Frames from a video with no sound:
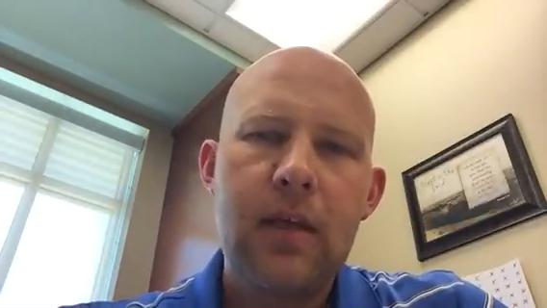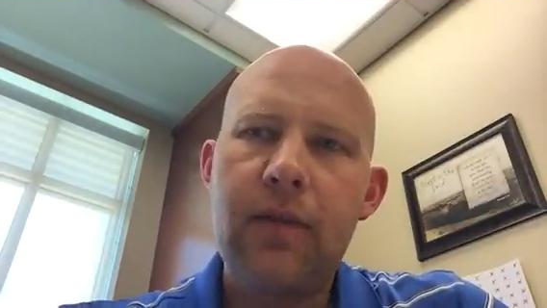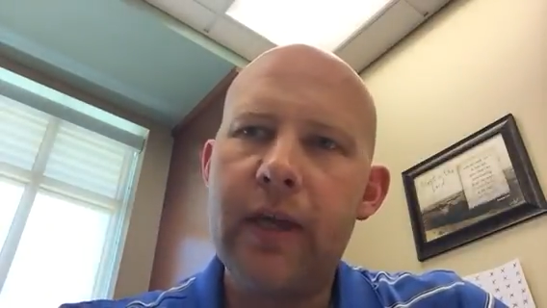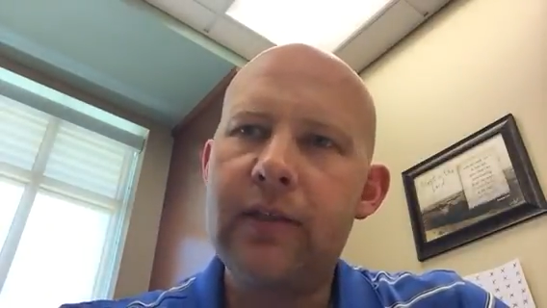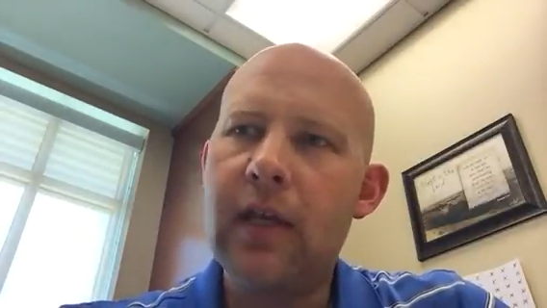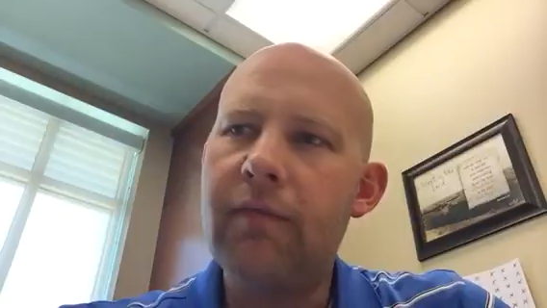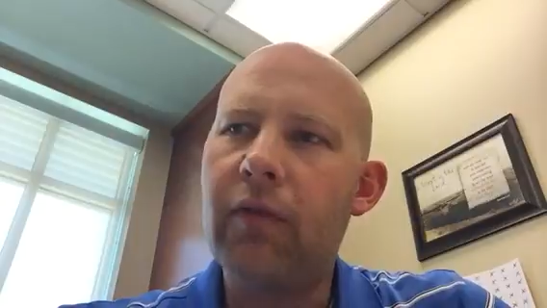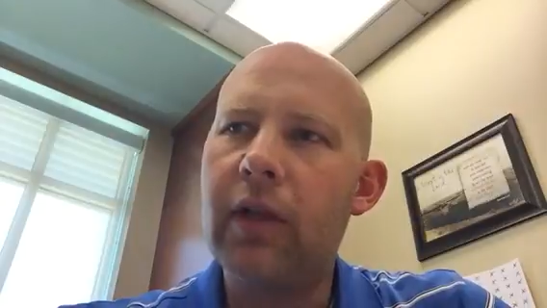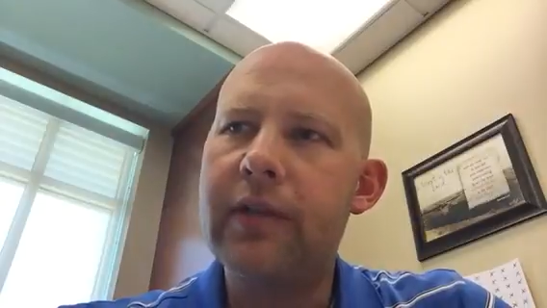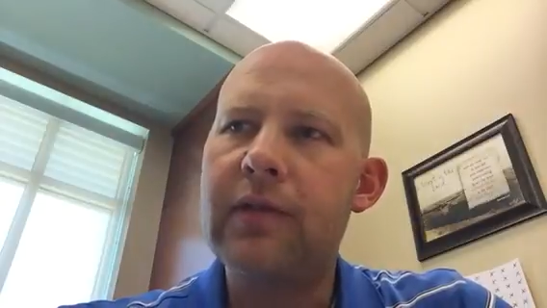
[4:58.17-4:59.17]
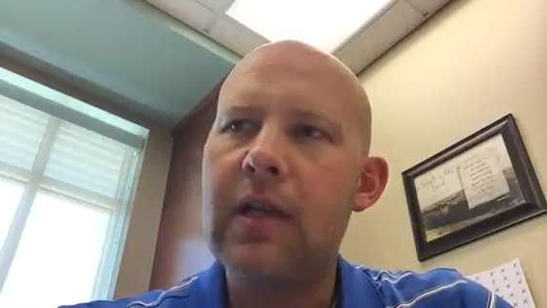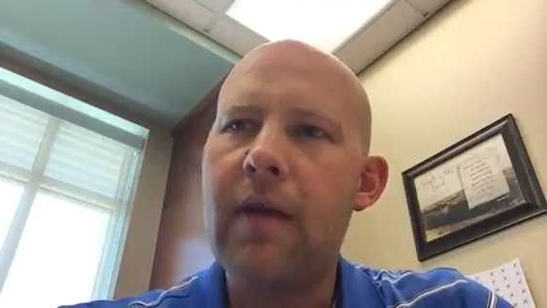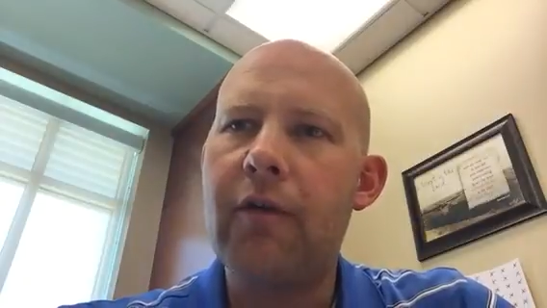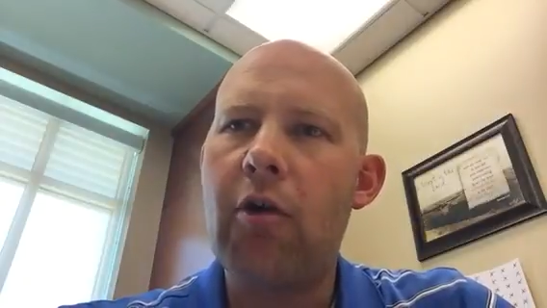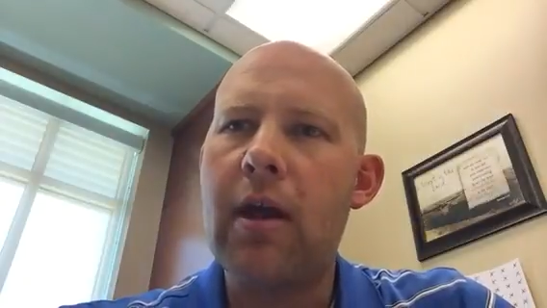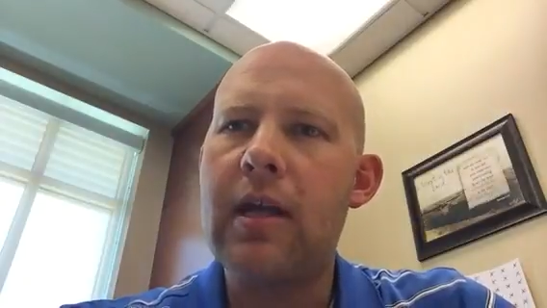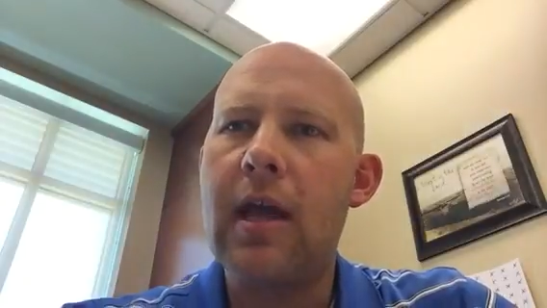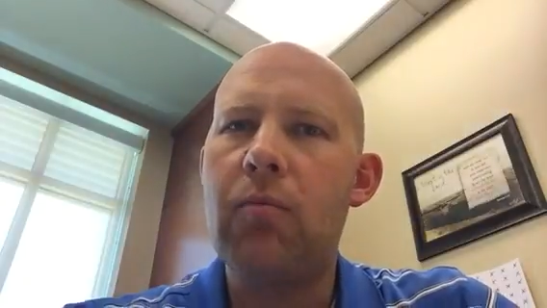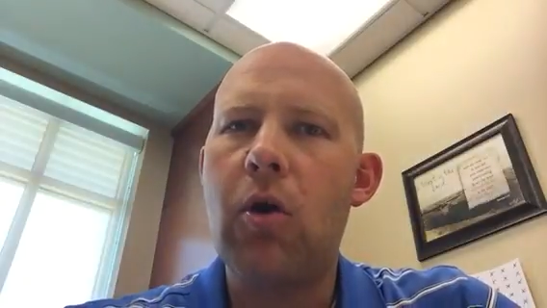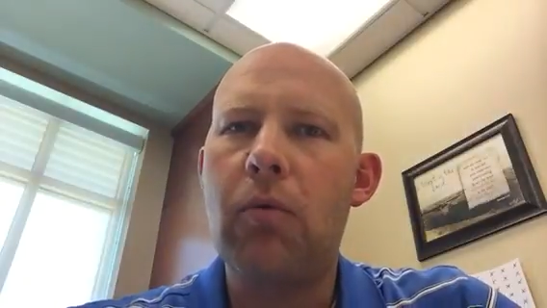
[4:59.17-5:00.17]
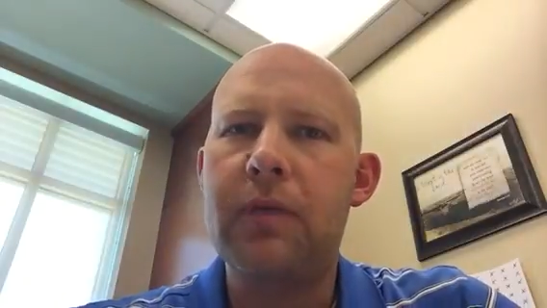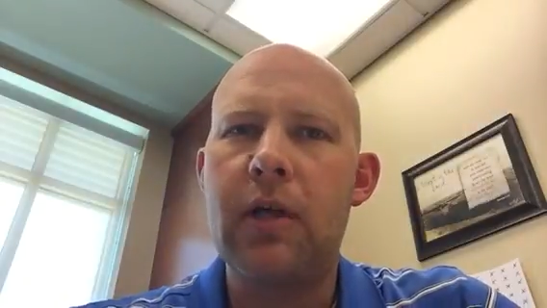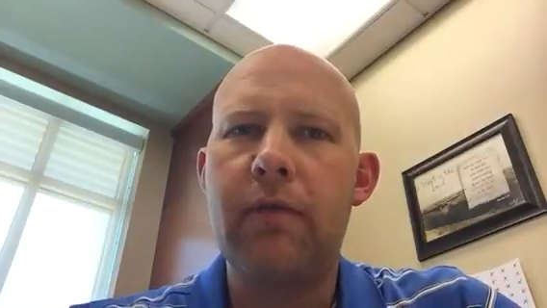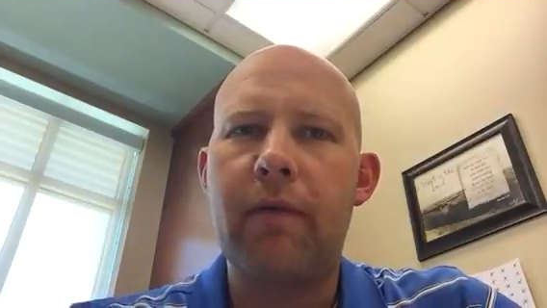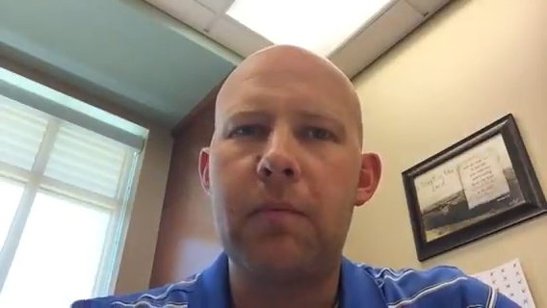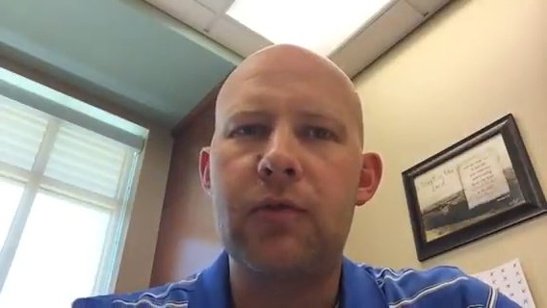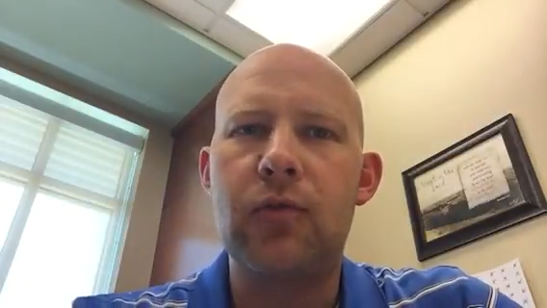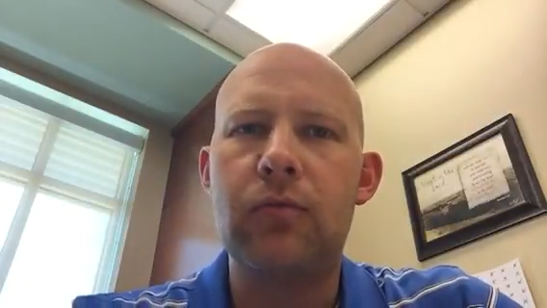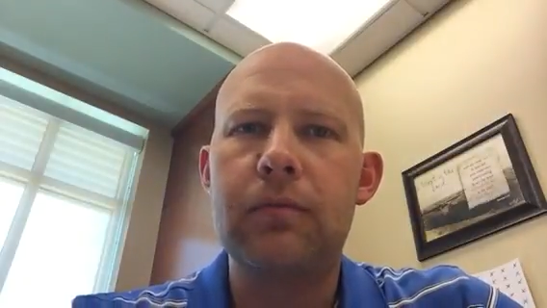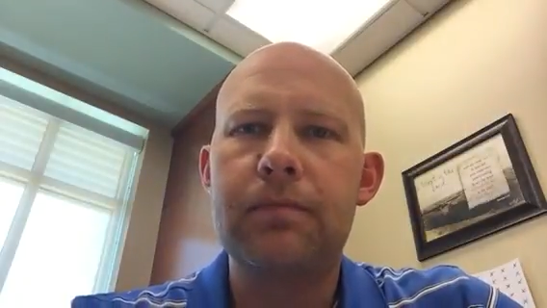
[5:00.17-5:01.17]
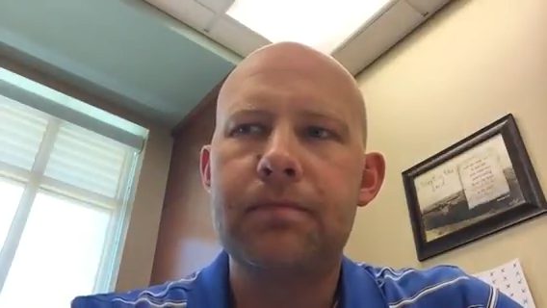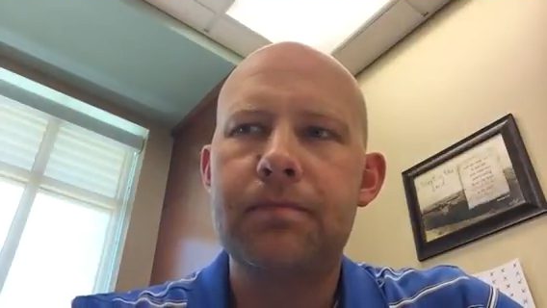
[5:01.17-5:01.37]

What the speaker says: Thanks again for listening. Have a great day, and we hope to hear from you soon.